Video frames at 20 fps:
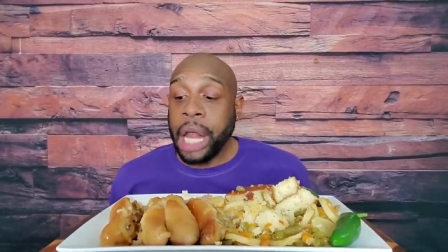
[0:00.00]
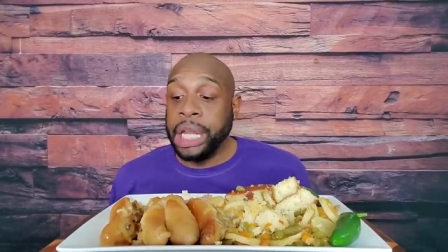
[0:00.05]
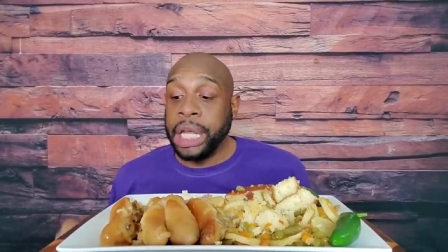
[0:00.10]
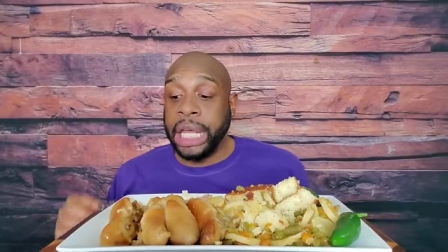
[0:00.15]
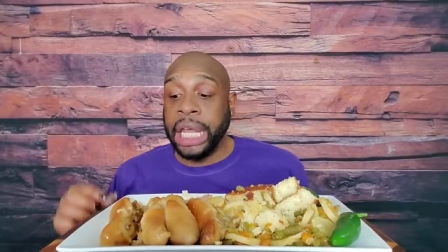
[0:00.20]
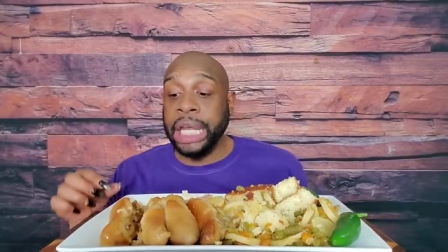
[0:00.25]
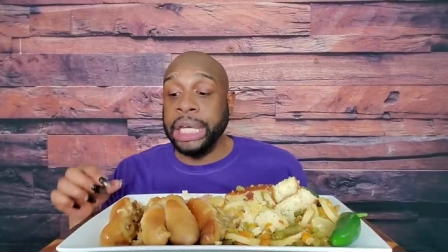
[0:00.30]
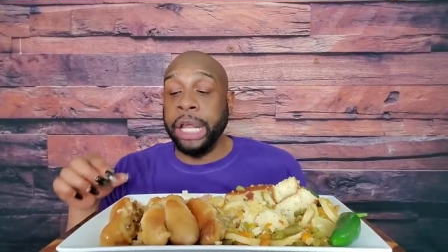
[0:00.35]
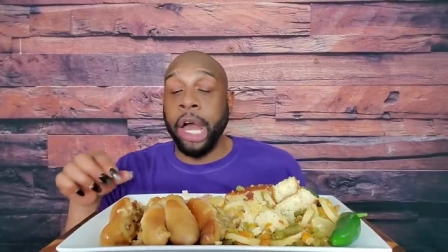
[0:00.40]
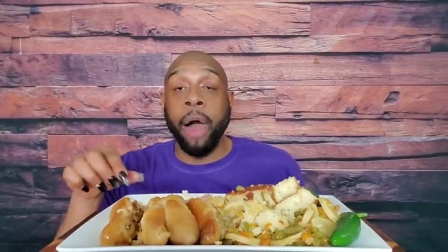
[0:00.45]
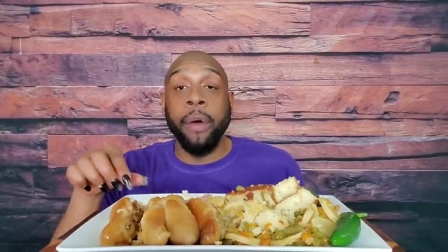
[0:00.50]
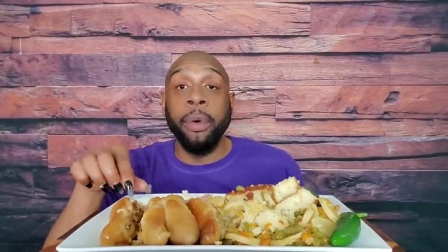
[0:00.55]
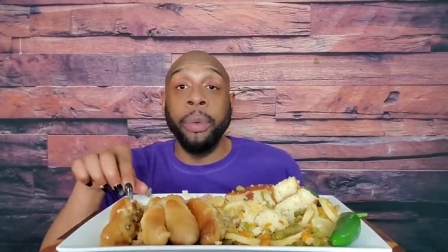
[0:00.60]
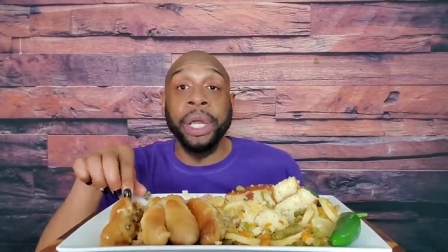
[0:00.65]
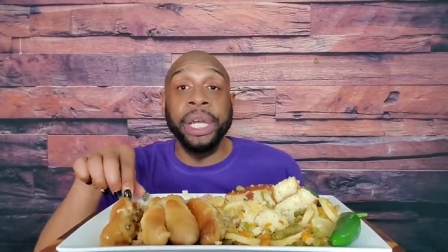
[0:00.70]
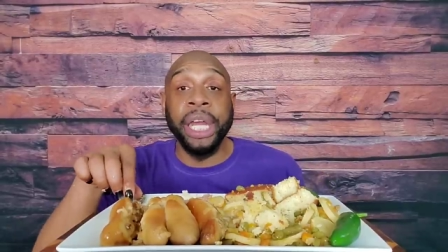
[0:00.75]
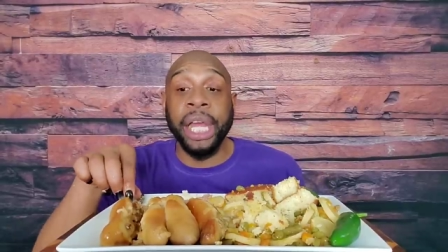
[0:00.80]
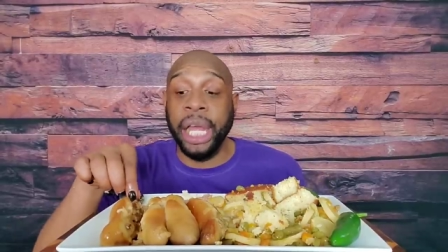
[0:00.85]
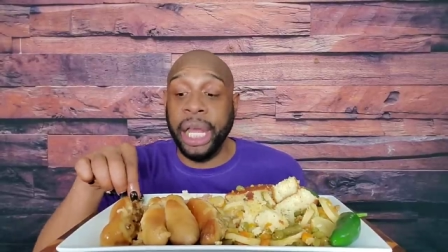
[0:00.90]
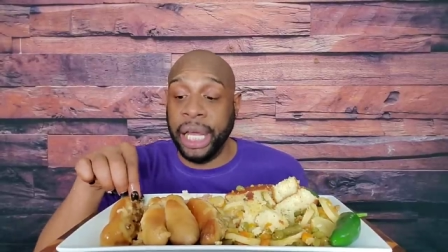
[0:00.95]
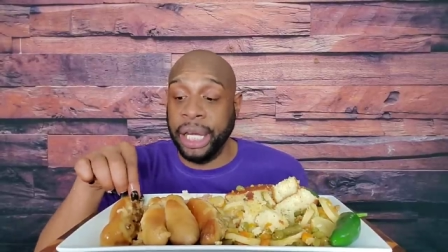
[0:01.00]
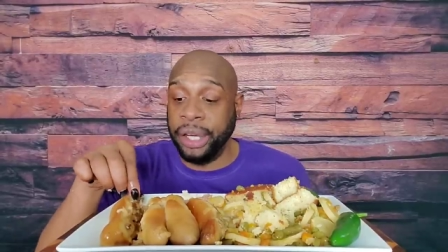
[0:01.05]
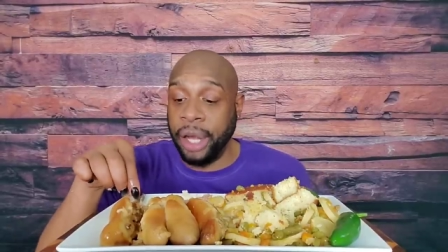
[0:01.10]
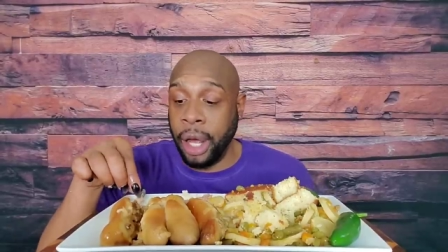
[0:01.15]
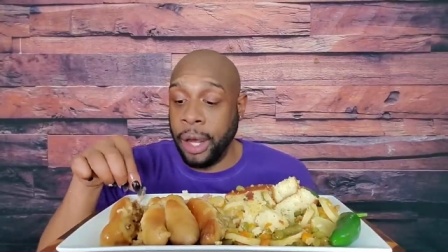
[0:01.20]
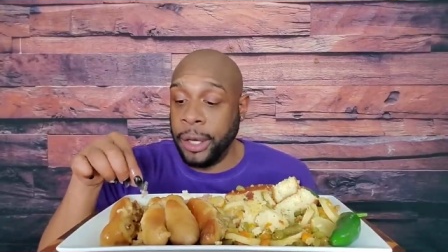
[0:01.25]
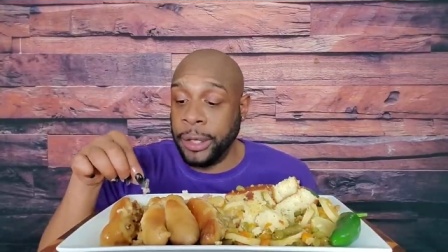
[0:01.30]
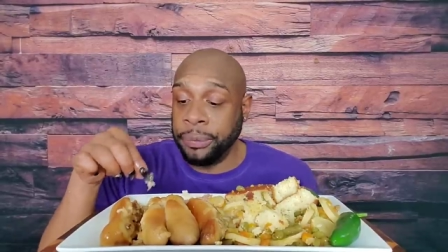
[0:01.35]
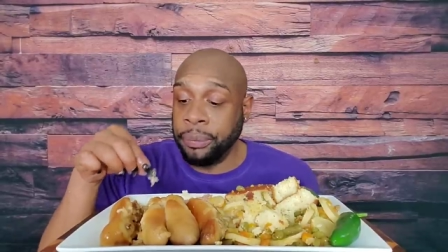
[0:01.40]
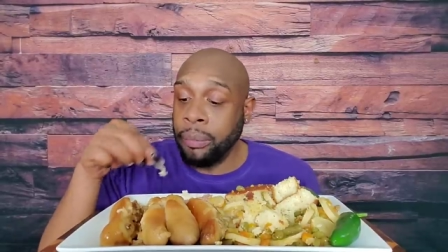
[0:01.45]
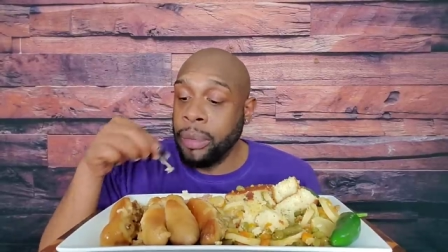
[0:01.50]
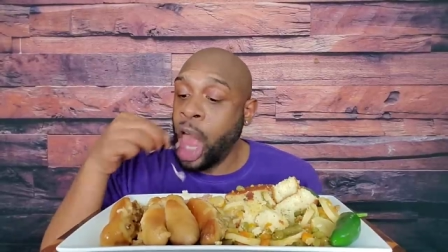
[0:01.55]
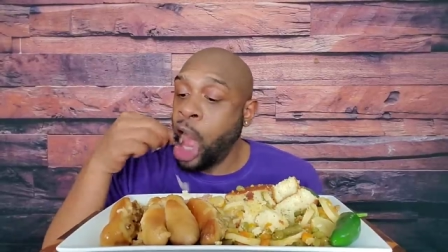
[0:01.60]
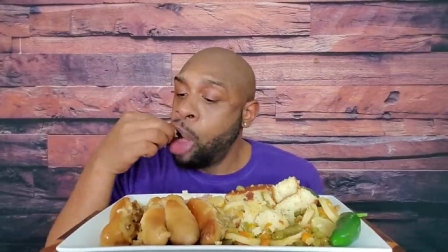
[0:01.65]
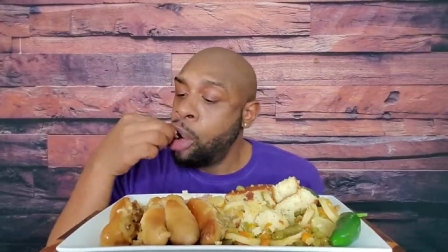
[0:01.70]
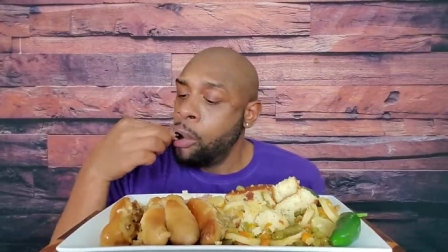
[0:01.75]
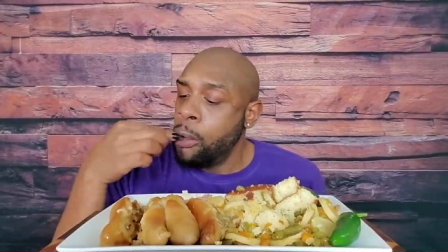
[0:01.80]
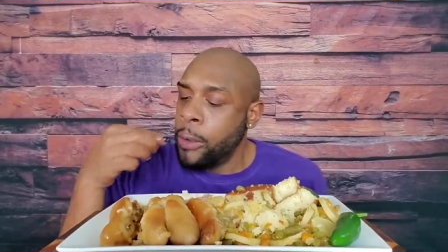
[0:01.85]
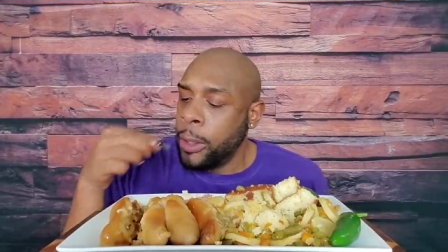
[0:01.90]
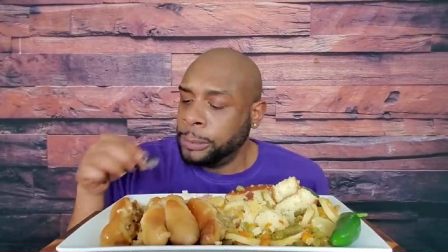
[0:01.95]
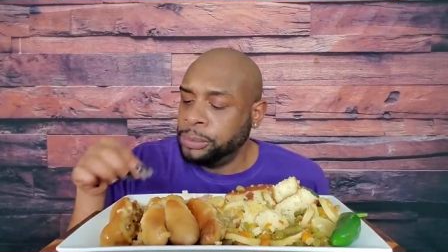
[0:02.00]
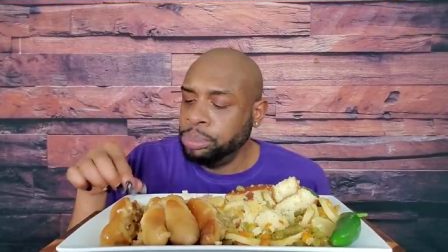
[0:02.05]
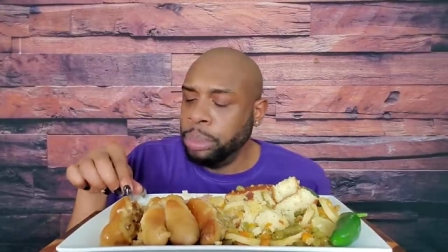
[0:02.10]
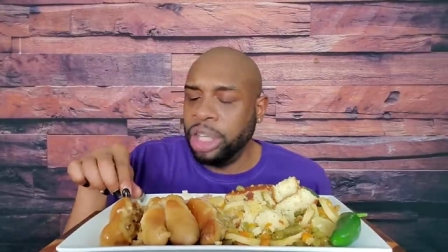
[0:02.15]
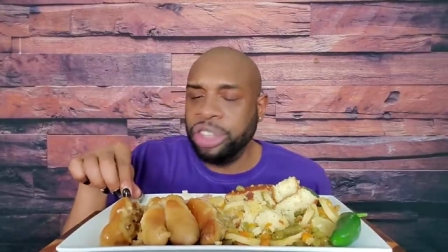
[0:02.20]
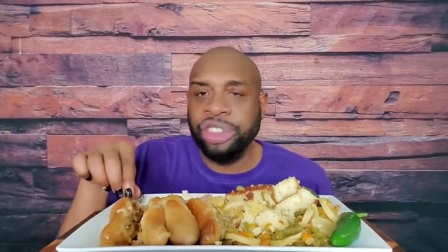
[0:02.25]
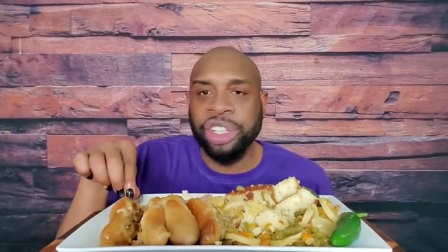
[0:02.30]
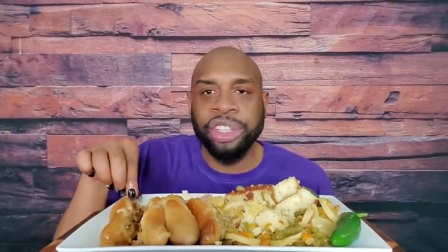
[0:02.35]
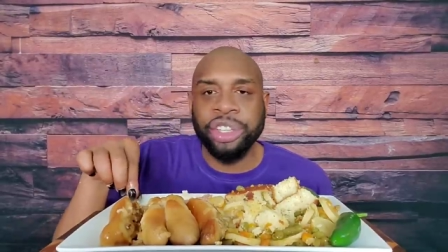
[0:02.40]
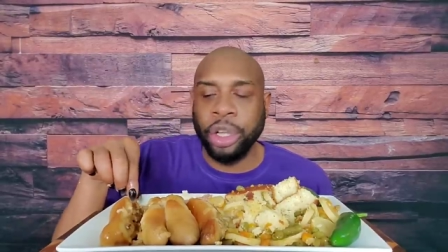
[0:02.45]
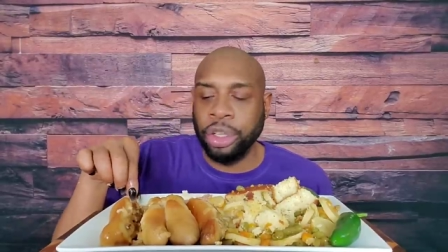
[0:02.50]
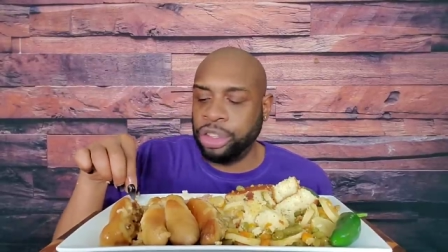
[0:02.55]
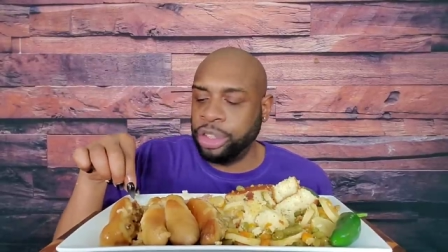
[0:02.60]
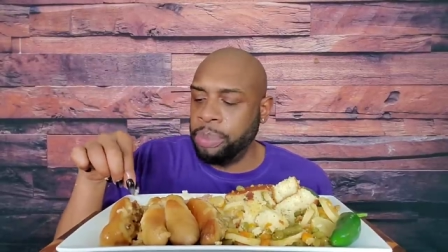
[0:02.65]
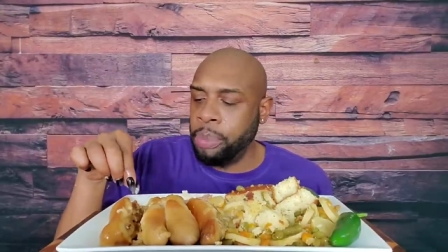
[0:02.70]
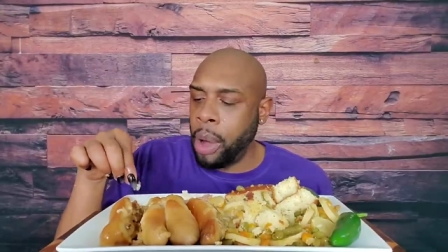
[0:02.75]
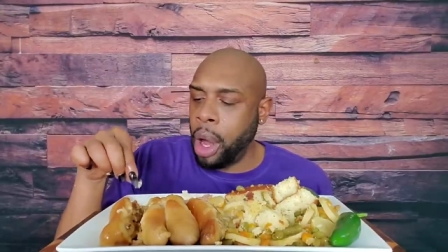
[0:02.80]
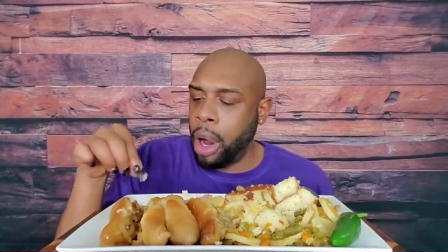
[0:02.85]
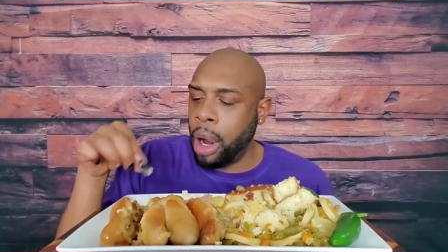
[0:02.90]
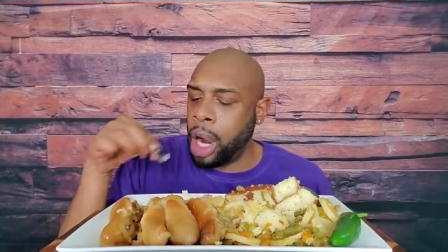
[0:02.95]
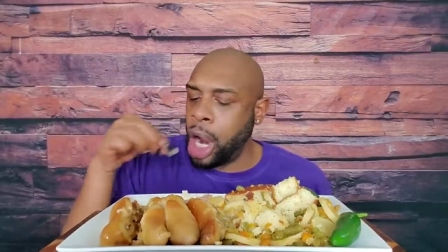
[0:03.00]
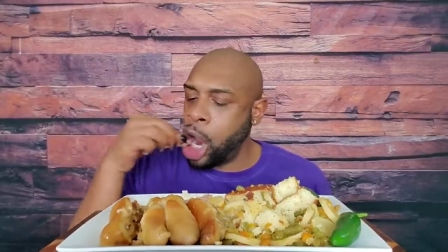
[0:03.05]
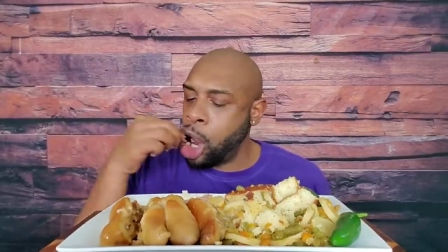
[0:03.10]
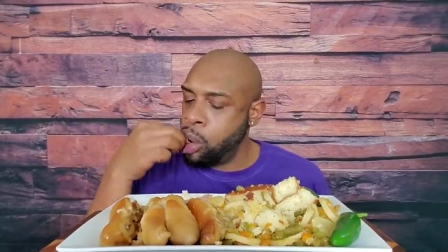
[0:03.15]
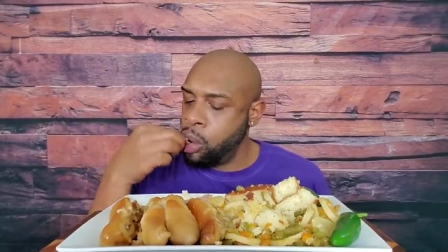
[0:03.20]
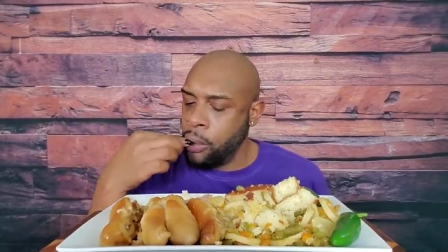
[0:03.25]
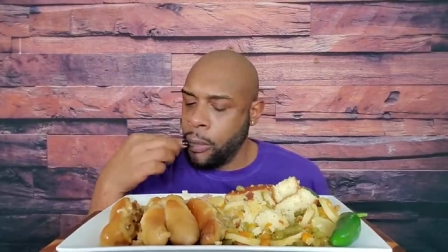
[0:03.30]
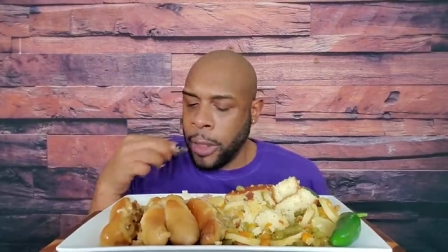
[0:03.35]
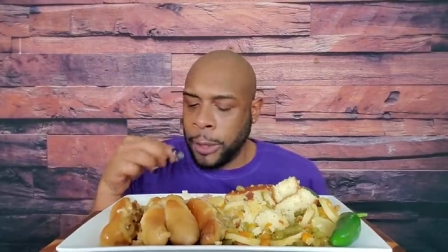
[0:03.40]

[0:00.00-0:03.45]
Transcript: to get done what we did get done. But she's so smart.